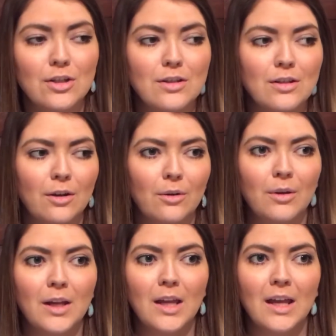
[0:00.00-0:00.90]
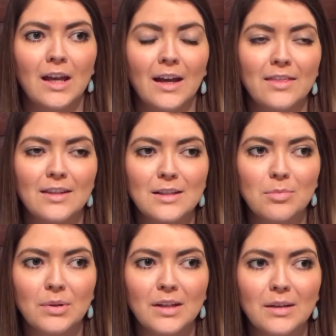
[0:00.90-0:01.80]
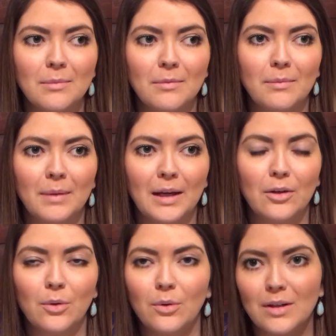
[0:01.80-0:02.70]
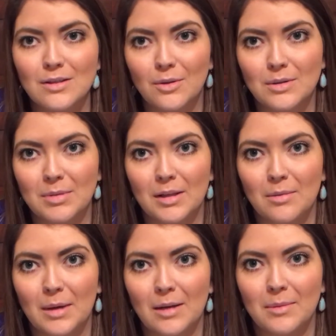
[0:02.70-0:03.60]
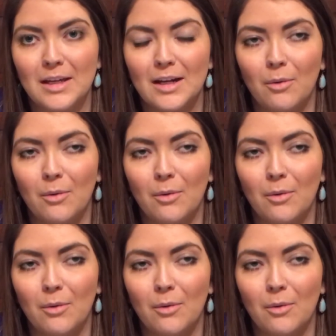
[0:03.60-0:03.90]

So at this point, my goal has always been in the back of my head.